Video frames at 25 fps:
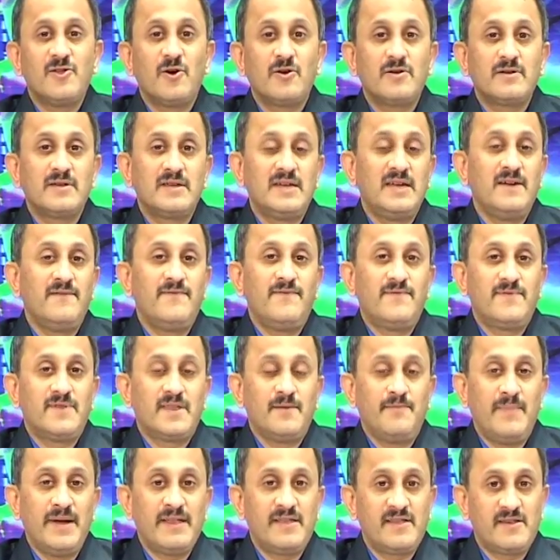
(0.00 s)
not give
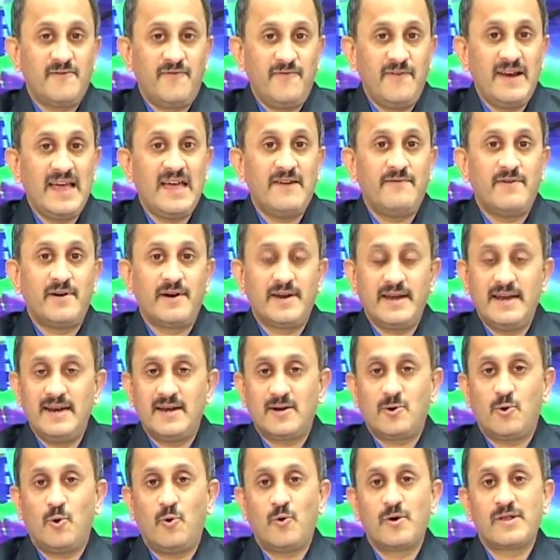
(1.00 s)
the best flavor in
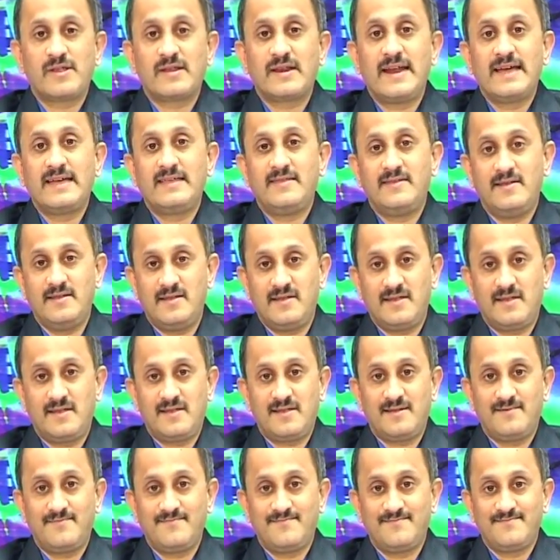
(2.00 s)
a course like
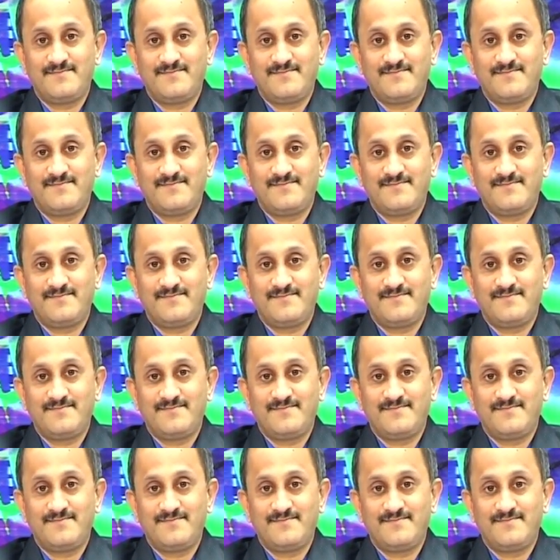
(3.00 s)
this.